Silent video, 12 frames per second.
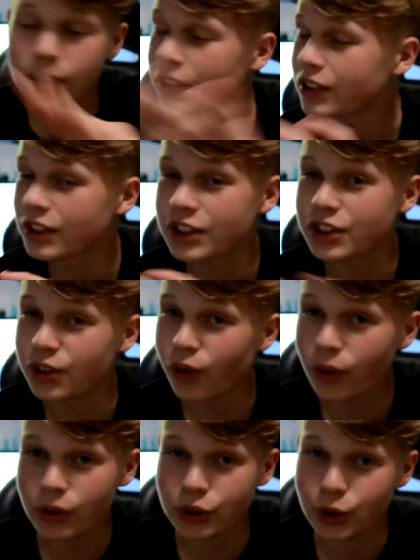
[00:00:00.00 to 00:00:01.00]
It's
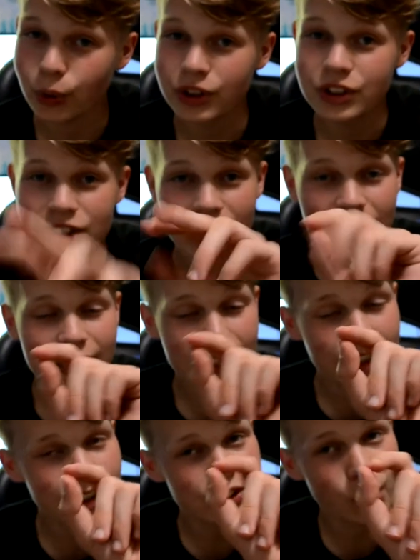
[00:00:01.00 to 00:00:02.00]
not a choice.
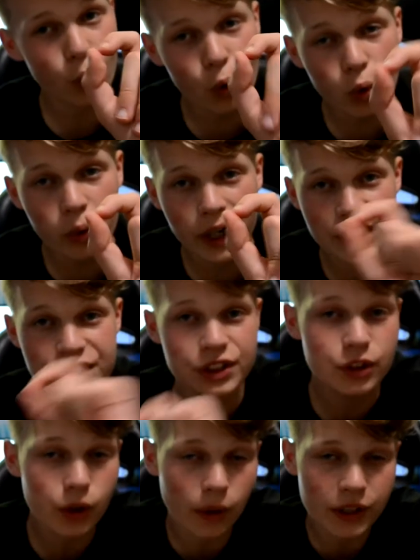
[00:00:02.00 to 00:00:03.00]
It is always
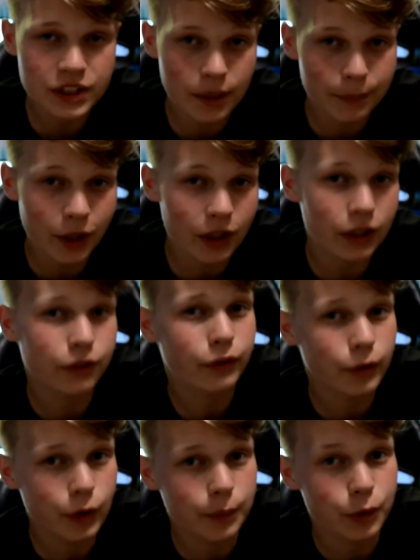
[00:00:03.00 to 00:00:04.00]
going to sound better if you
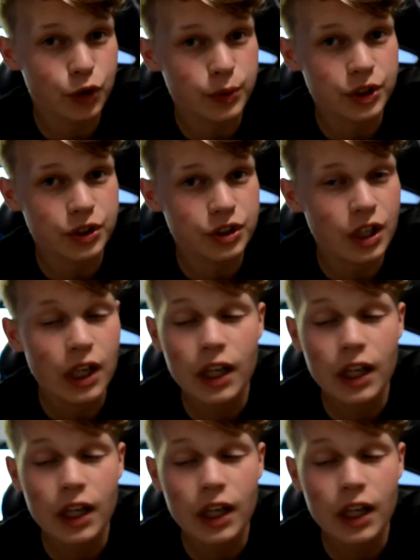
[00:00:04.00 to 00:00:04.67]
lube your switches.